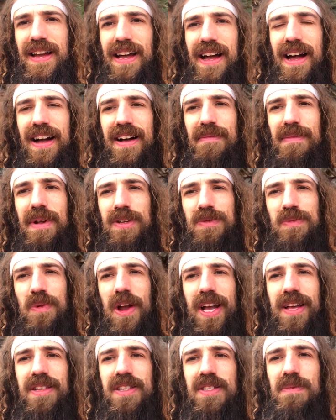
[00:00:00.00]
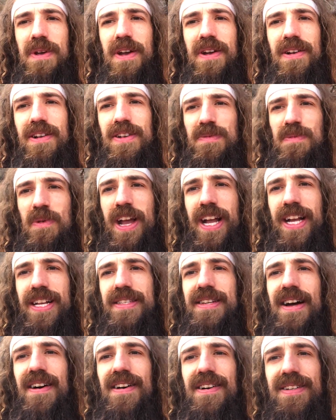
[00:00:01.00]
But I was praying in the Spirit, I was praying in
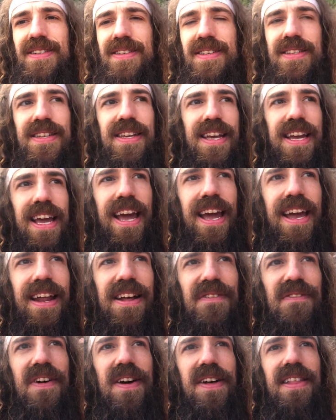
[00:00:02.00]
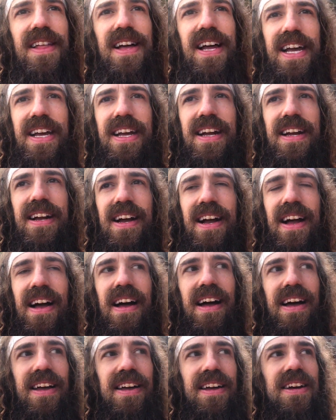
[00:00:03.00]
tongues, and I felt like
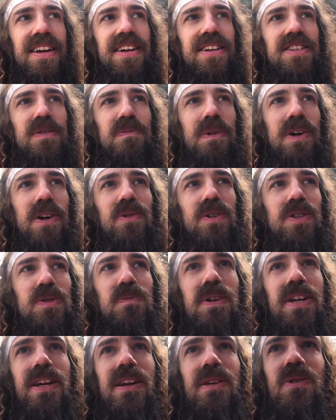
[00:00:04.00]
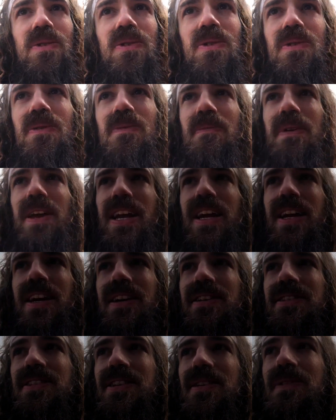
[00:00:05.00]
Spirit was speaking through me
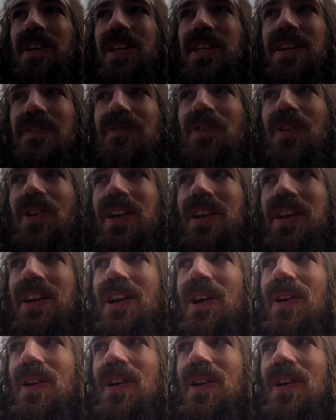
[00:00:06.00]
something different.